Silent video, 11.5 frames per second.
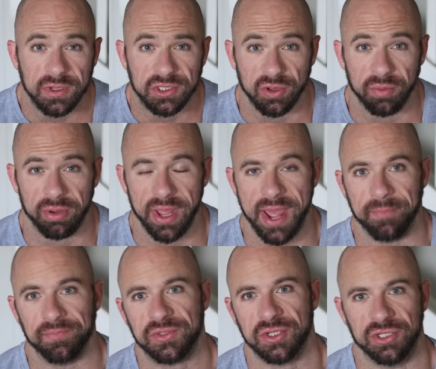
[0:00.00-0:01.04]
So the
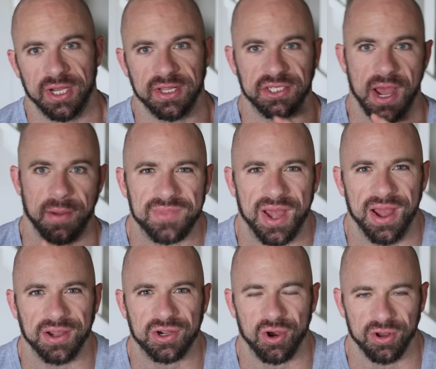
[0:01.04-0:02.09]
plan, so check this out.
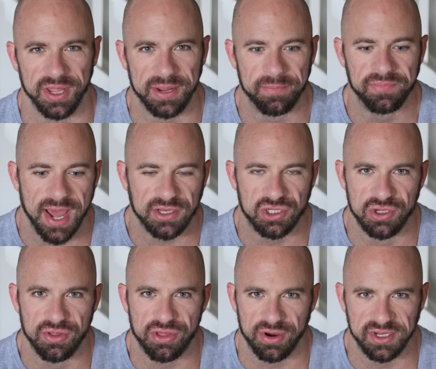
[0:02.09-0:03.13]
Uh, currently at
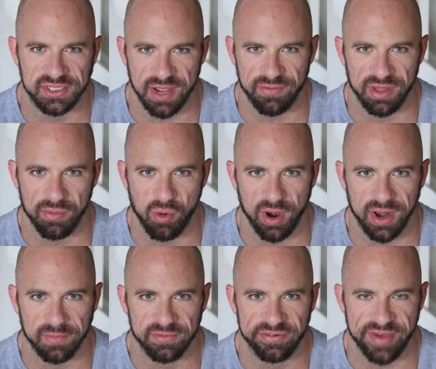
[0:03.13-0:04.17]
2.37 in the
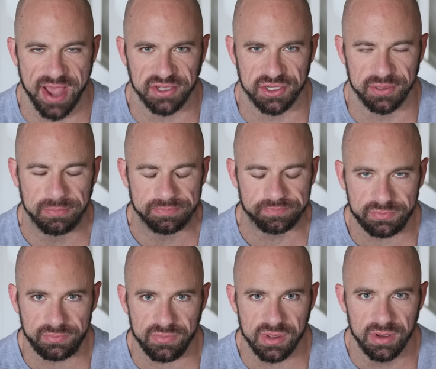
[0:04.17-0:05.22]
morning, fasted,
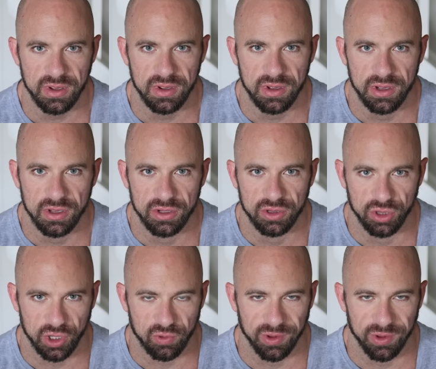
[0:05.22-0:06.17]
look